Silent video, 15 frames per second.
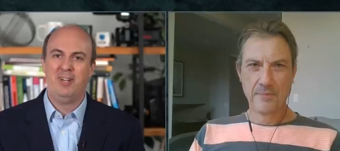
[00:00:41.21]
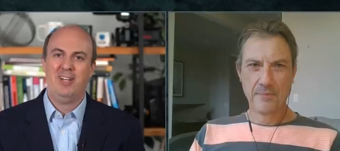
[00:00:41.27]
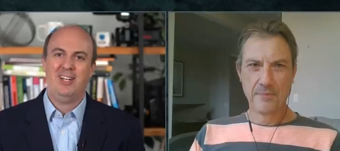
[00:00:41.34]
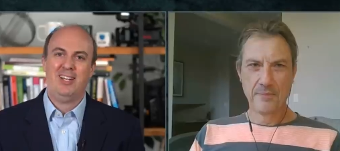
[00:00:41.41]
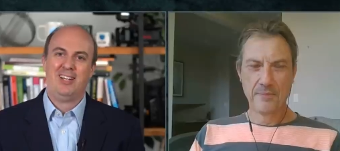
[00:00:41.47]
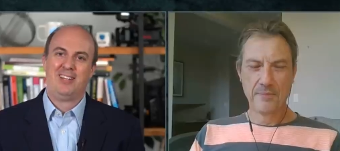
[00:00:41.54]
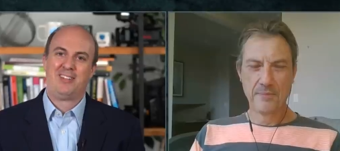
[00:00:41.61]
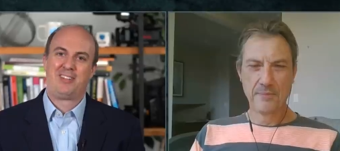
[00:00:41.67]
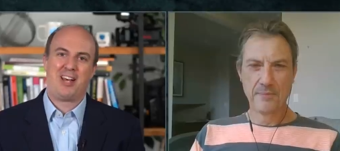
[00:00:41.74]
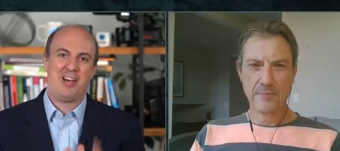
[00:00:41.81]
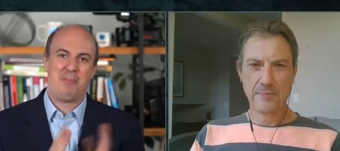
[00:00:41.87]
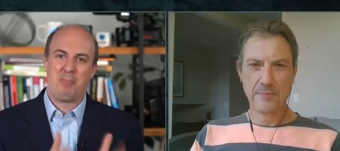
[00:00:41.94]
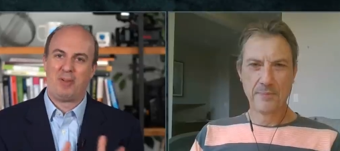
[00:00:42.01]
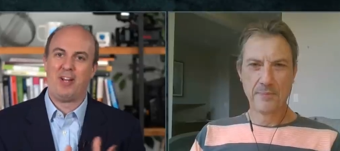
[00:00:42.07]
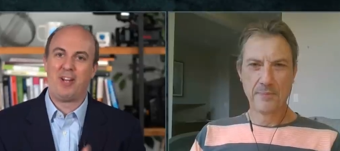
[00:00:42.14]
Speaker 1: He's
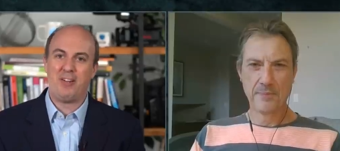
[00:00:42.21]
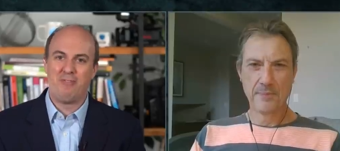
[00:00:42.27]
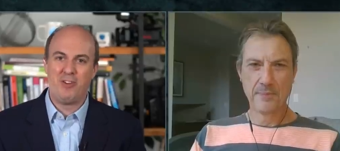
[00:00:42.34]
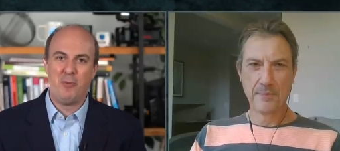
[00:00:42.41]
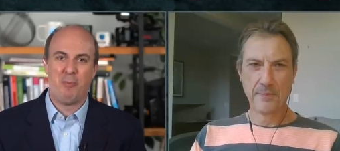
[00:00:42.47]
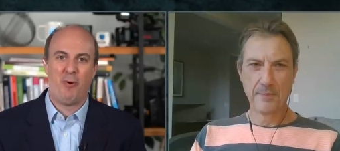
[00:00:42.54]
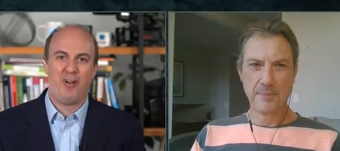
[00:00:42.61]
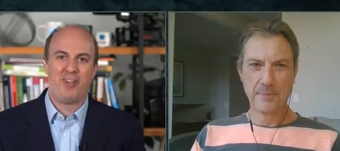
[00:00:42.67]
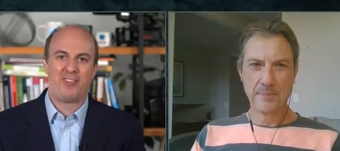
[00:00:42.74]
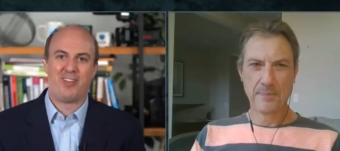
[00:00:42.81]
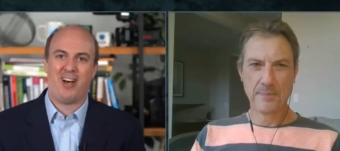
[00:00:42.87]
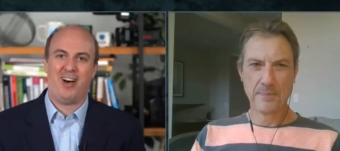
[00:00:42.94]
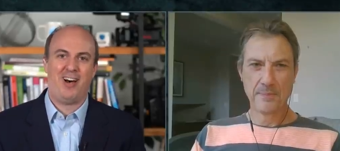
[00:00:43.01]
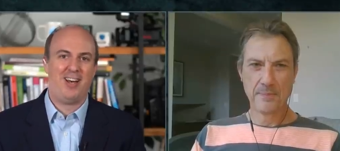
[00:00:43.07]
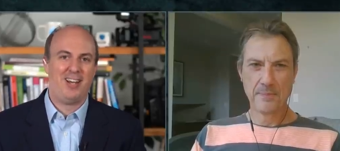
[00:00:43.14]
got plenty of viewpoints
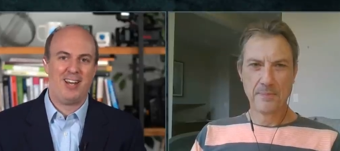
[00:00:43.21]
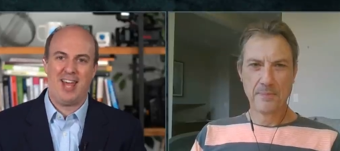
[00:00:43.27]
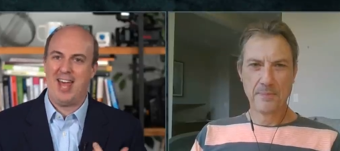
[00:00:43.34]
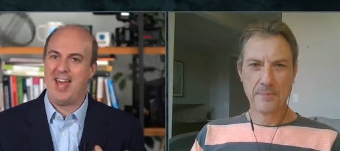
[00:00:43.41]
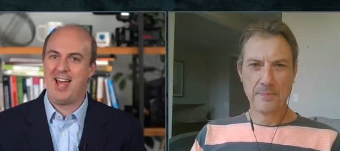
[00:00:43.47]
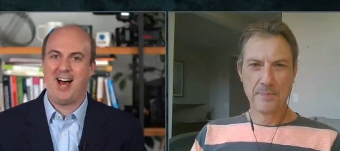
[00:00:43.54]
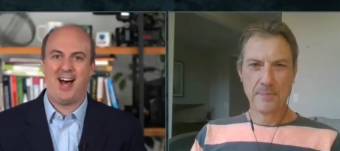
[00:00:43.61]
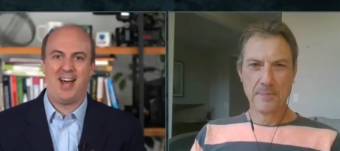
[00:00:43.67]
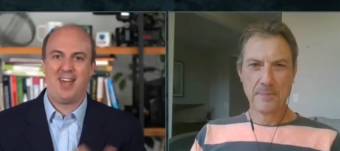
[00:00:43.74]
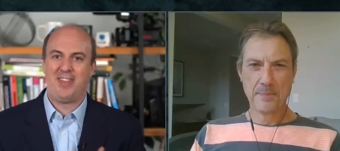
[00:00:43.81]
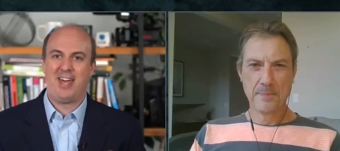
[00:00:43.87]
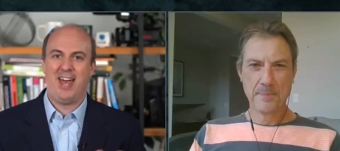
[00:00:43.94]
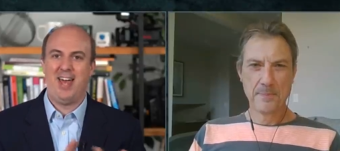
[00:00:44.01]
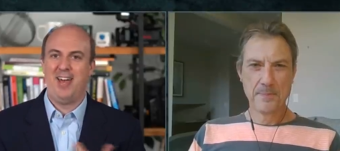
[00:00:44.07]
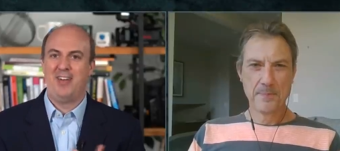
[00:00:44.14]
on AI,
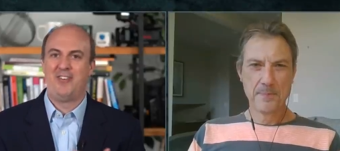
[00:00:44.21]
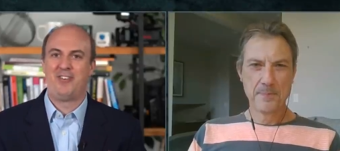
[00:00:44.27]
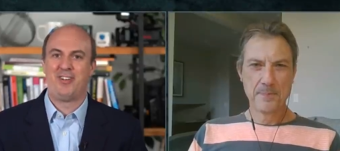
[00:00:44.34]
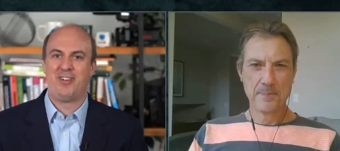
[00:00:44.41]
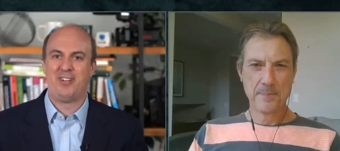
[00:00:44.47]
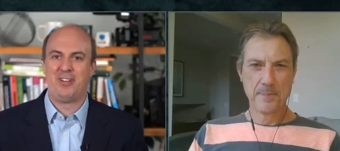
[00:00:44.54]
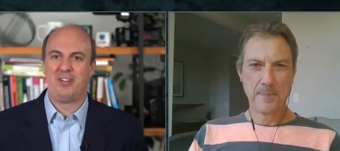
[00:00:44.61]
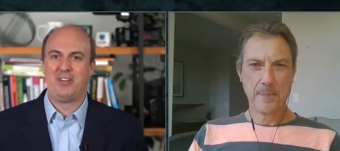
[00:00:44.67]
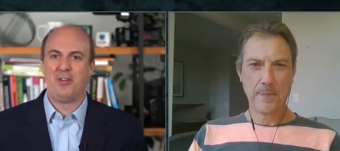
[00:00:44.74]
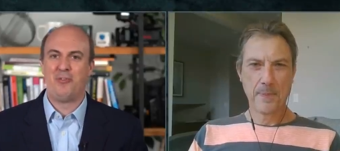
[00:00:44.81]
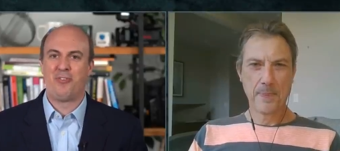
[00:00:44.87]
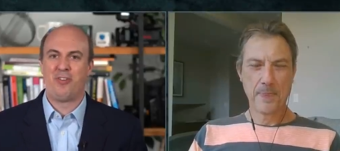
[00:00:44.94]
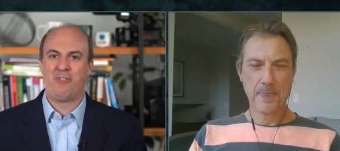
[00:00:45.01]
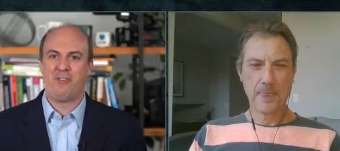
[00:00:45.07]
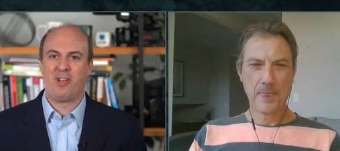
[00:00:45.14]
the edge, and,
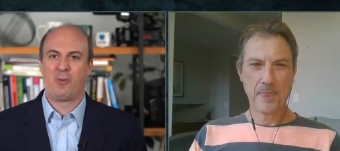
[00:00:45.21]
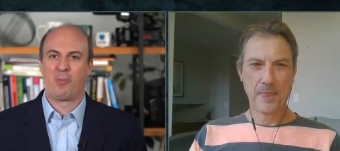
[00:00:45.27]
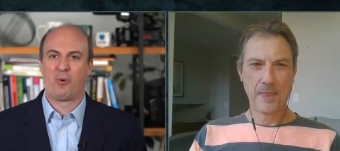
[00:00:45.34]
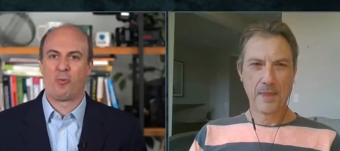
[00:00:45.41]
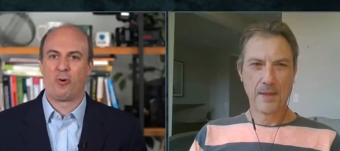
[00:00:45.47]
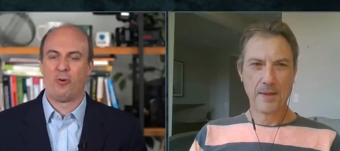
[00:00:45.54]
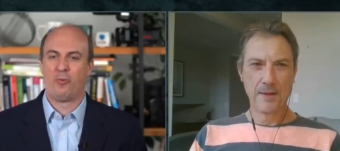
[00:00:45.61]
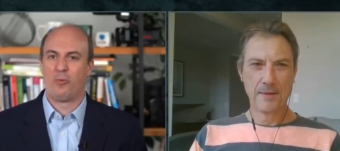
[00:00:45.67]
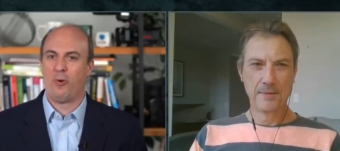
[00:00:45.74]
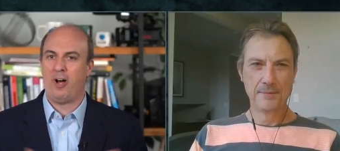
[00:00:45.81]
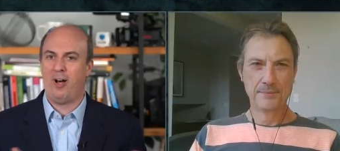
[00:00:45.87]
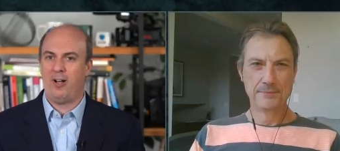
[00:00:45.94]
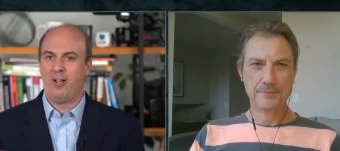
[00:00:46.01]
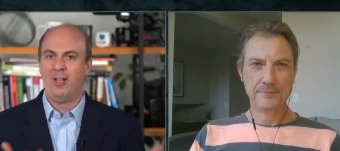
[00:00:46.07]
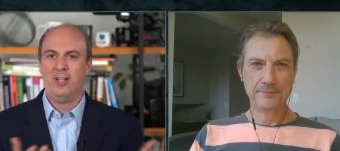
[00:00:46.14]
knows the developer world
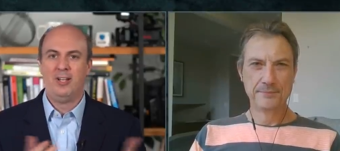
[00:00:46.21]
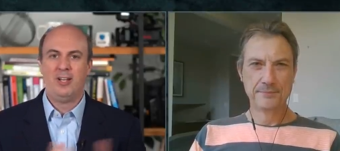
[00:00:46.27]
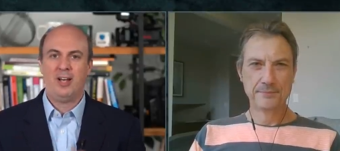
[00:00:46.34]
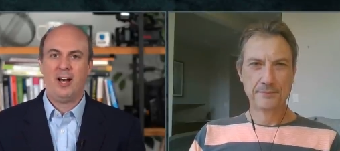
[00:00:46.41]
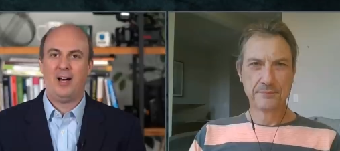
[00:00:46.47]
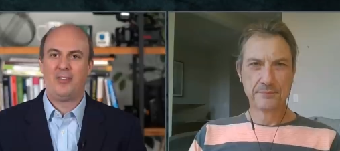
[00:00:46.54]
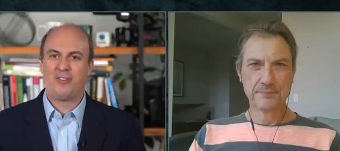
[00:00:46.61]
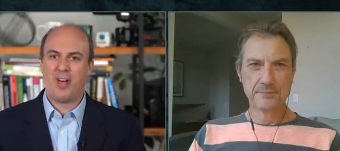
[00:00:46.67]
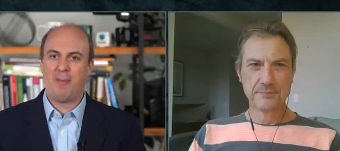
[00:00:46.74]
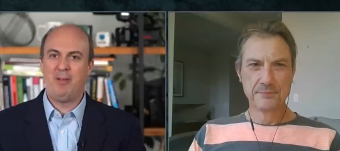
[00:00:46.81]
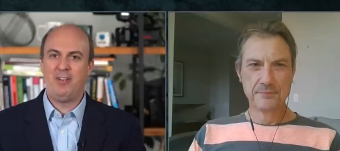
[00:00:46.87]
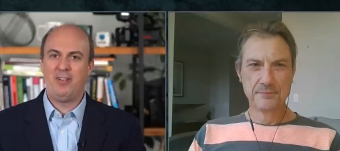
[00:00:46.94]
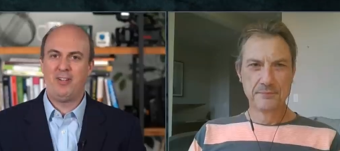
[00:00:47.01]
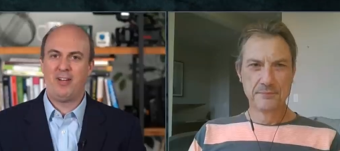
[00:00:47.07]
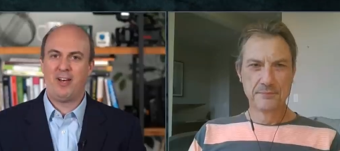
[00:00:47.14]
well. Uh,
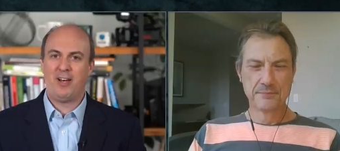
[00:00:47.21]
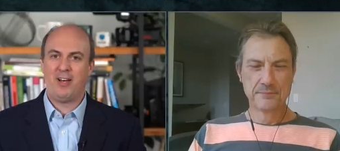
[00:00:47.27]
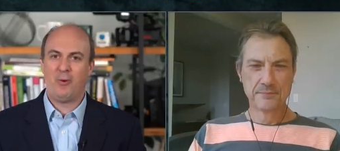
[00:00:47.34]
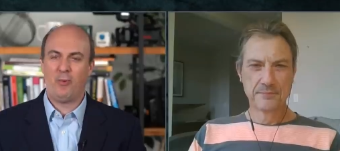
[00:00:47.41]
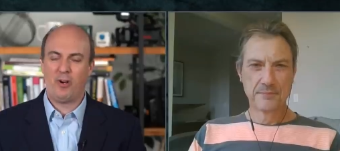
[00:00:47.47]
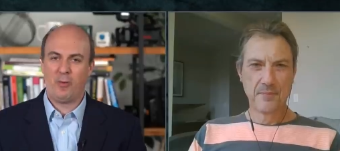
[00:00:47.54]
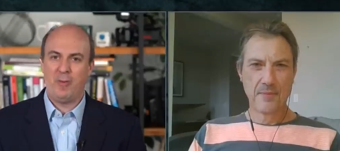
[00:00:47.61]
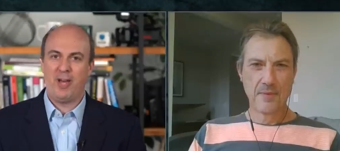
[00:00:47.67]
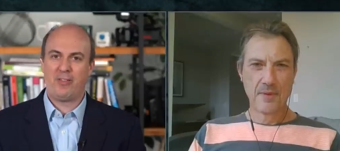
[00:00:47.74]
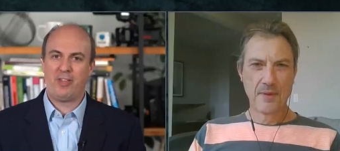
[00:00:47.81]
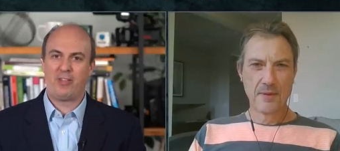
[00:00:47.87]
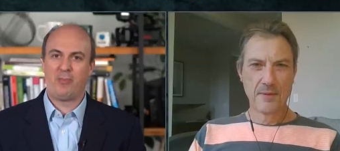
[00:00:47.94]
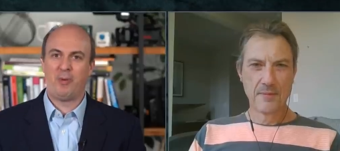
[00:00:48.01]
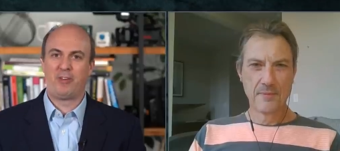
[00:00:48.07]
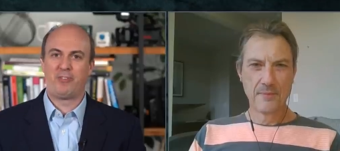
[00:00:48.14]
Simon, uh, welcome back.
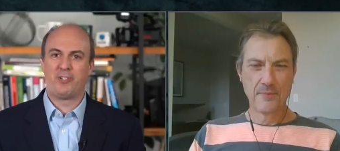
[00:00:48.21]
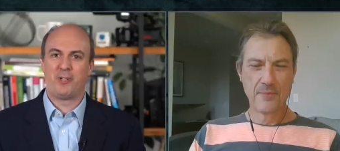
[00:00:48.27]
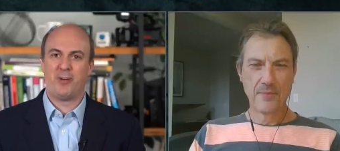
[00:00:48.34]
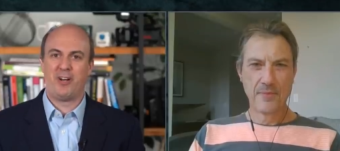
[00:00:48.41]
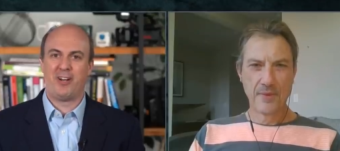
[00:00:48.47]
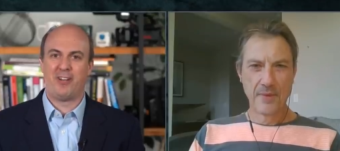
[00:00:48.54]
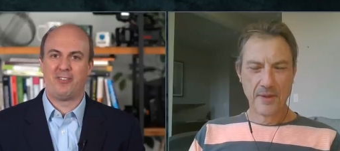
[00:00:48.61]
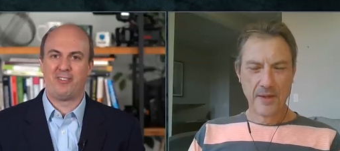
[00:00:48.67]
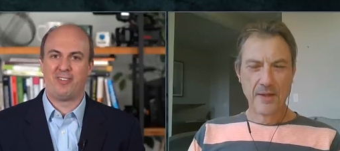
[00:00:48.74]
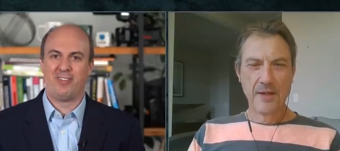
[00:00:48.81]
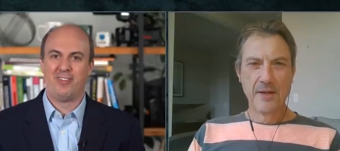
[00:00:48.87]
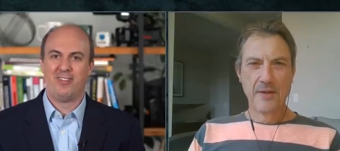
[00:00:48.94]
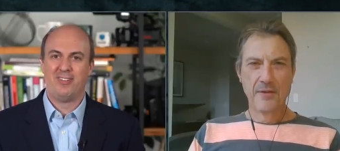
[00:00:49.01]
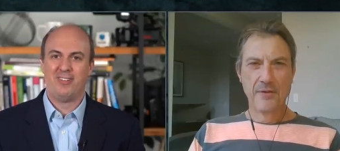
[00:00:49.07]
Thanks so much for joining us.